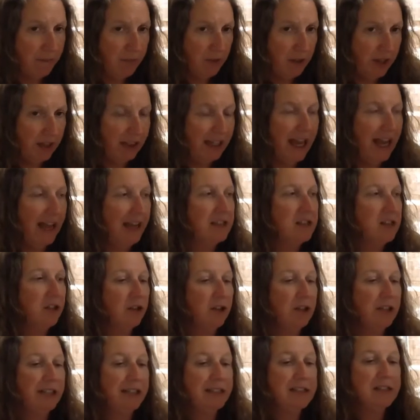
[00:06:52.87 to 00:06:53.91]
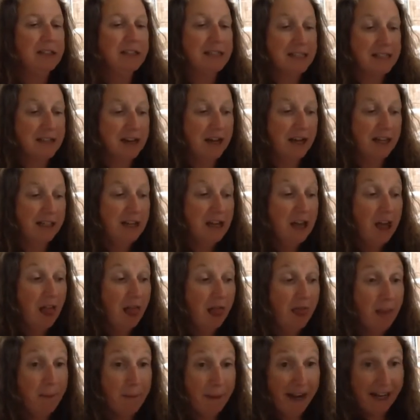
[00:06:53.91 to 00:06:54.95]
Okay, so you need to design
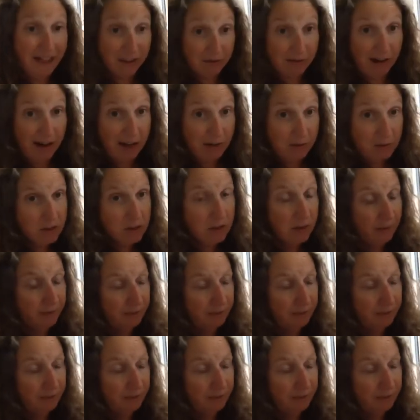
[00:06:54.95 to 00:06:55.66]
the background,